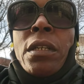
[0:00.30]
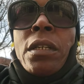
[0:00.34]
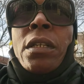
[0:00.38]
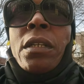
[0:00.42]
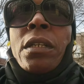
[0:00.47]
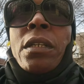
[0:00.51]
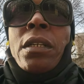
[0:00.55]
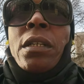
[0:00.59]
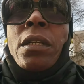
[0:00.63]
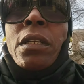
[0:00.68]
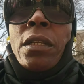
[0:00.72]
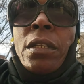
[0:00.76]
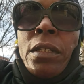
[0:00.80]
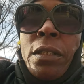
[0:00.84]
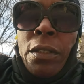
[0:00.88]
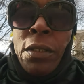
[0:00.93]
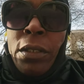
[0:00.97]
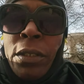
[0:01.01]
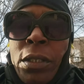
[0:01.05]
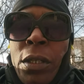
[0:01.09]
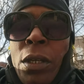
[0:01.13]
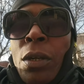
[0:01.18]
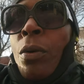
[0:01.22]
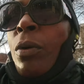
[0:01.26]

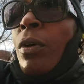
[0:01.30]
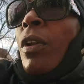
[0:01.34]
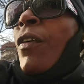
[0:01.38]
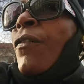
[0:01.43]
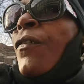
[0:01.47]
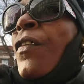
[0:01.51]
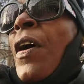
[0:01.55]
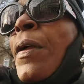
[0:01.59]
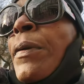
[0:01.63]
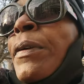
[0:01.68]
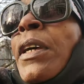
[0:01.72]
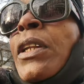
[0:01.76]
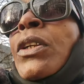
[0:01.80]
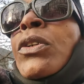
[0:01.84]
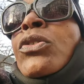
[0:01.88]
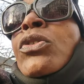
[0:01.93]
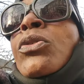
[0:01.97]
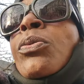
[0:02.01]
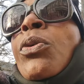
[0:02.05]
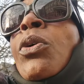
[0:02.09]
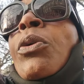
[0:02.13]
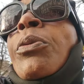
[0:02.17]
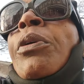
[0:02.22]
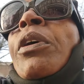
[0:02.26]
What up, Get Ghetto? This
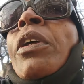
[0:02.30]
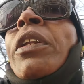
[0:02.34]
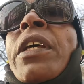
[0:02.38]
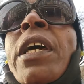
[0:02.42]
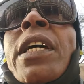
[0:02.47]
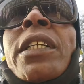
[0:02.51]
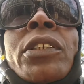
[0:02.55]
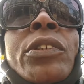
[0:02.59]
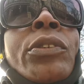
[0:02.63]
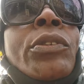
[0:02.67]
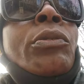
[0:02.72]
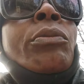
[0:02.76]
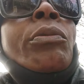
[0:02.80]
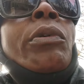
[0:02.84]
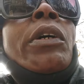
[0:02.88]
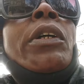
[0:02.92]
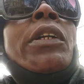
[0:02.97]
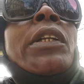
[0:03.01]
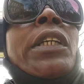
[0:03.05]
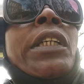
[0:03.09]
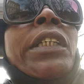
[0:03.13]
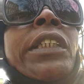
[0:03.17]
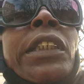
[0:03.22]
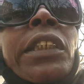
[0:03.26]
is Man Dash
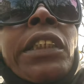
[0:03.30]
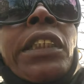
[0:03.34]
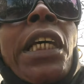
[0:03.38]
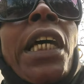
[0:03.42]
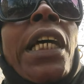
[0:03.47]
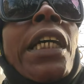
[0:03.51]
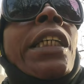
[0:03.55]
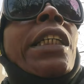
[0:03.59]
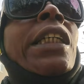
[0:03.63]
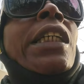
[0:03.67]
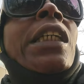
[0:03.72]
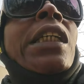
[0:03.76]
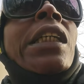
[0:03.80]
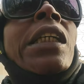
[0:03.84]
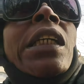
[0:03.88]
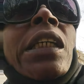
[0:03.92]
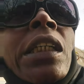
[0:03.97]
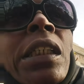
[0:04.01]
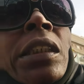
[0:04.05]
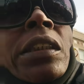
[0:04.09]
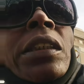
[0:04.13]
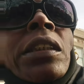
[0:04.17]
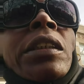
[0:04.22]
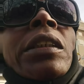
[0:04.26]
Lead. Today
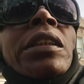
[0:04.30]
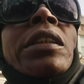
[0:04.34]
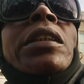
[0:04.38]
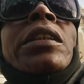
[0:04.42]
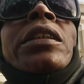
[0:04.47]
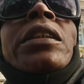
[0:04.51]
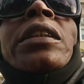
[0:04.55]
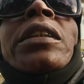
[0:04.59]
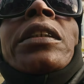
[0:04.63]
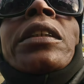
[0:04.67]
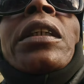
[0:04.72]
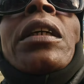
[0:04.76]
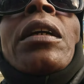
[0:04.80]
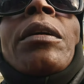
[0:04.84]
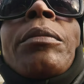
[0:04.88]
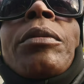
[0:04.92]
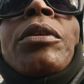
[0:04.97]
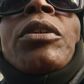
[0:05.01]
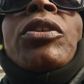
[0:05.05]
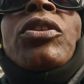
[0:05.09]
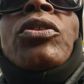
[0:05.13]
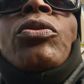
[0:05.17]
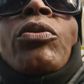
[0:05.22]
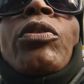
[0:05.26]
is
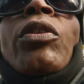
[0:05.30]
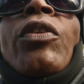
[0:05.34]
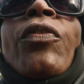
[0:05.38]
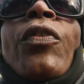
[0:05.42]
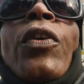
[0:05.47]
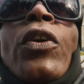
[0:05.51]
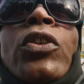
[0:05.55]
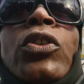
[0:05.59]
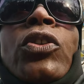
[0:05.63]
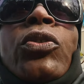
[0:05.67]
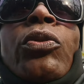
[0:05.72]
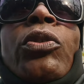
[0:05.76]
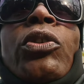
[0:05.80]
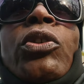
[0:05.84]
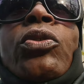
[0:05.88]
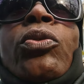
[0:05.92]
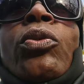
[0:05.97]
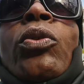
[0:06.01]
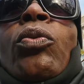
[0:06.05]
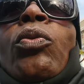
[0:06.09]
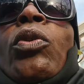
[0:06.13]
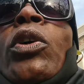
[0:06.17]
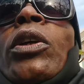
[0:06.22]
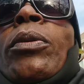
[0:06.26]
December 21st,
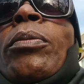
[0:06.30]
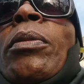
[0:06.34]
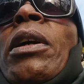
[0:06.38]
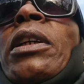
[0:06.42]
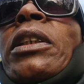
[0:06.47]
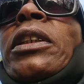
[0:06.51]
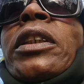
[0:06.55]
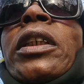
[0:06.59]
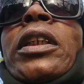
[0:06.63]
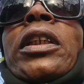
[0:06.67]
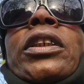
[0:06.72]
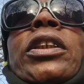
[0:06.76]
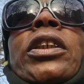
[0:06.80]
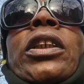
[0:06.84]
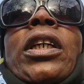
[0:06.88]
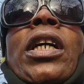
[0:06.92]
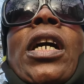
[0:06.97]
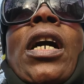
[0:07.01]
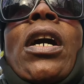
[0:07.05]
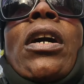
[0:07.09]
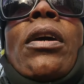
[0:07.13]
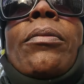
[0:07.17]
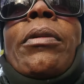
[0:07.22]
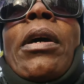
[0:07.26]
2021, in my city,
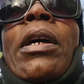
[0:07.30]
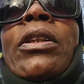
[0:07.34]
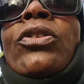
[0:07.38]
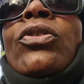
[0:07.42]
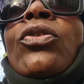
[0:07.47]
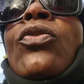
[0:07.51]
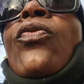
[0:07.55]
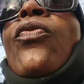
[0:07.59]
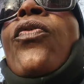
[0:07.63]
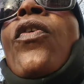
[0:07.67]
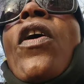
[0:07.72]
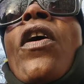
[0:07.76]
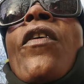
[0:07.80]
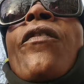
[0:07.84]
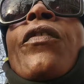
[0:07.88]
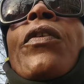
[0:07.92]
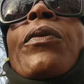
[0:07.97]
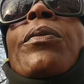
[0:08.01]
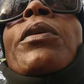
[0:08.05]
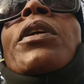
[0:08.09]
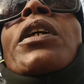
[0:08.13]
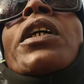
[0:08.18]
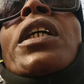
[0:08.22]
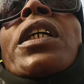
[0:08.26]
Chicago. I'm not too far
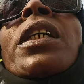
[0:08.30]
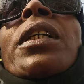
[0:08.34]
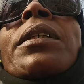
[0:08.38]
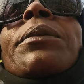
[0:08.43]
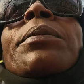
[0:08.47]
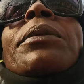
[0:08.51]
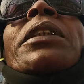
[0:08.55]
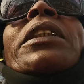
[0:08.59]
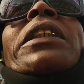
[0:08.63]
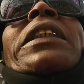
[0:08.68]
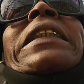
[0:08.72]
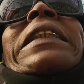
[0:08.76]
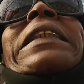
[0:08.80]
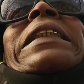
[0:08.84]
from the Cubs